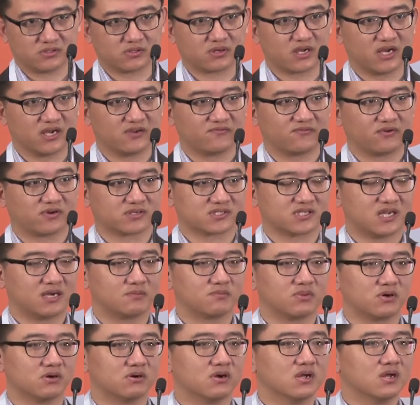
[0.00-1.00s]
Okay, for
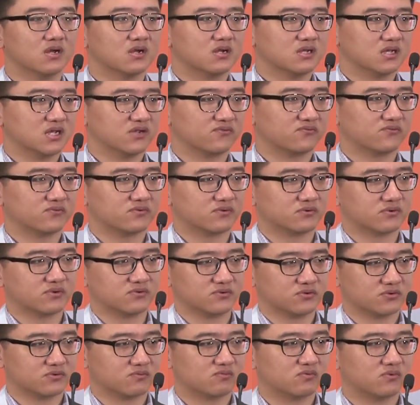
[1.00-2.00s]
example, if
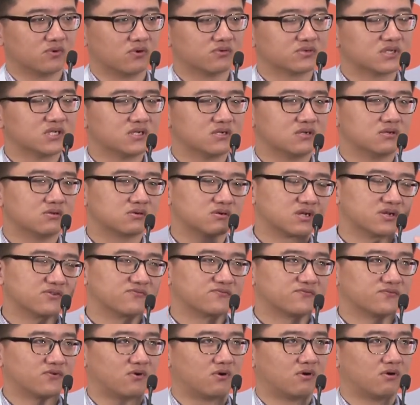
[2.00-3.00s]
you only looking
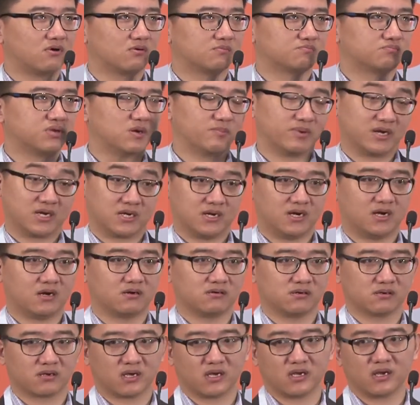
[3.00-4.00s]
for public
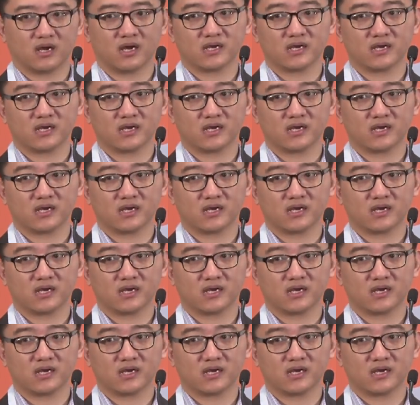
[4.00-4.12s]
cloud, okay,